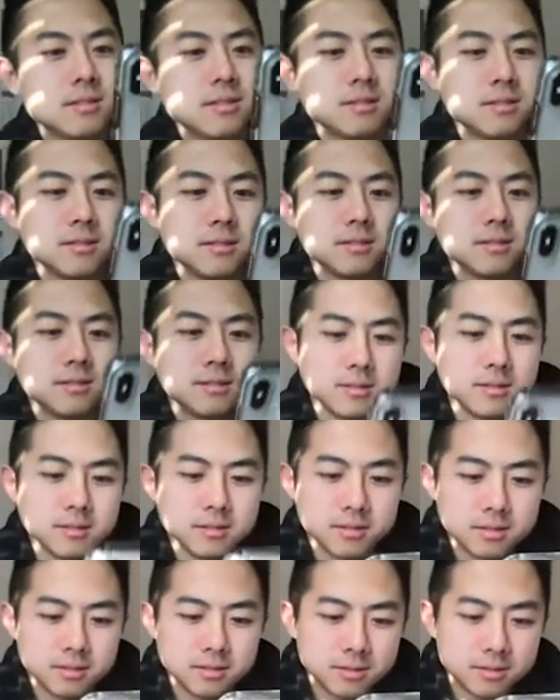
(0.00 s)

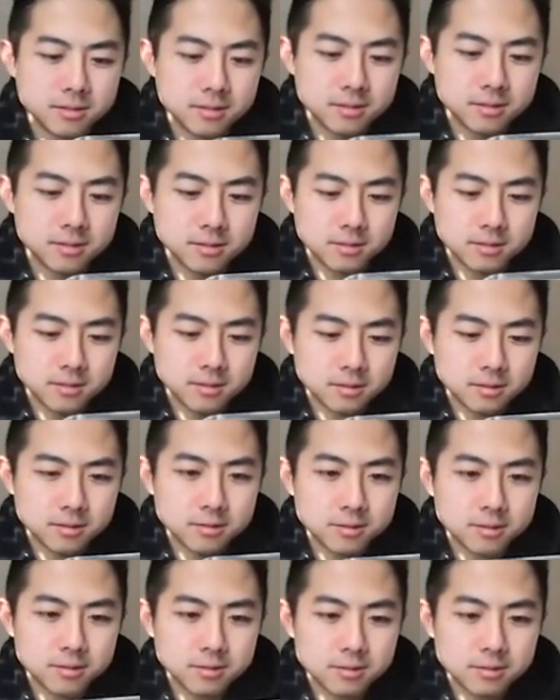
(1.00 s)

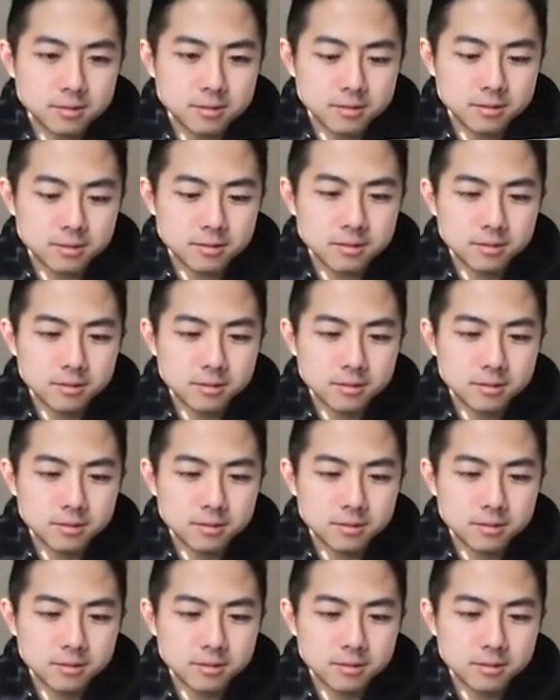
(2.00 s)
[no speech]